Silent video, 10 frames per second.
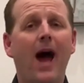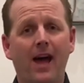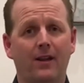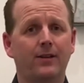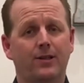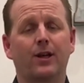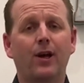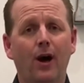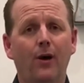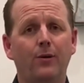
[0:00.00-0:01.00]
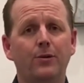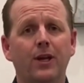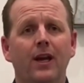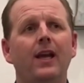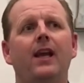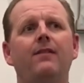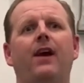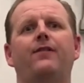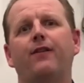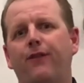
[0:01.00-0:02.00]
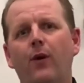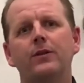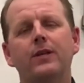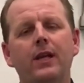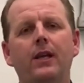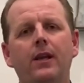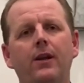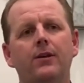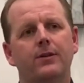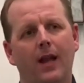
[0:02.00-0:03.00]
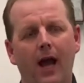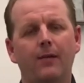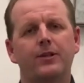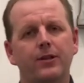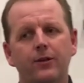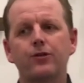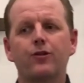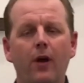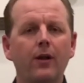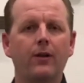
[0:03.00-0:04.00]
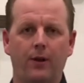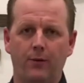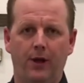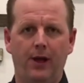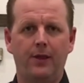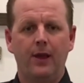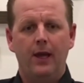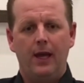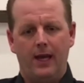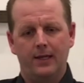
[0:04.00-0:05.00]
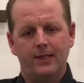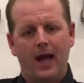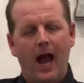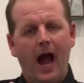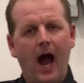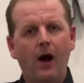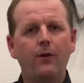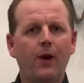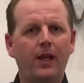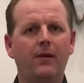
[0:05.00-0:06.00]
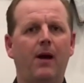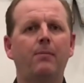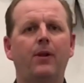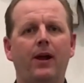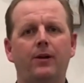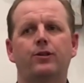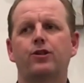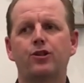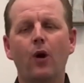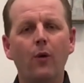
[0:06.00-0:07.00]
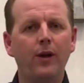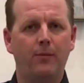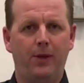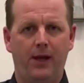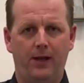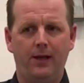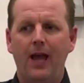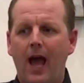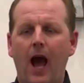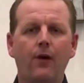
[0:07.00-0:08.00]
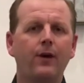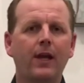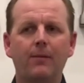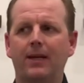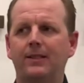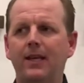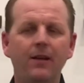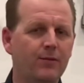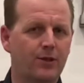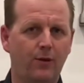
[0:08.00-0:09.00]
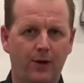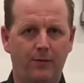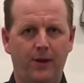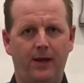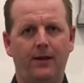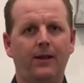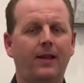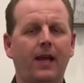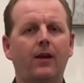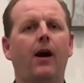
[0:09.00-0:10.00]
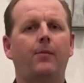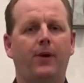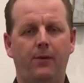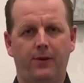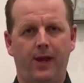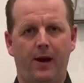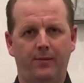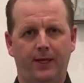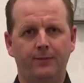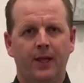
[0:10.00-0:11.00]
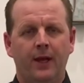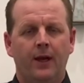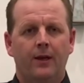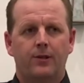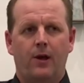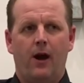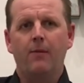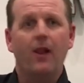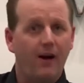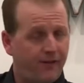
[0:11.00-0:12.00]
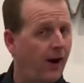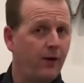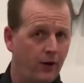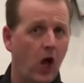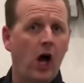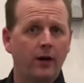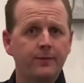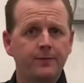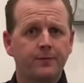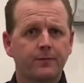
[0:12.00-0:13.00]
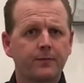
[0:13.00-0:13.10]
battle as a coach, even after 14 years, that I am still struggling with, is how do I get my players so independent? How do I get my team so independent that they can operate without me? So I'm a lot farther along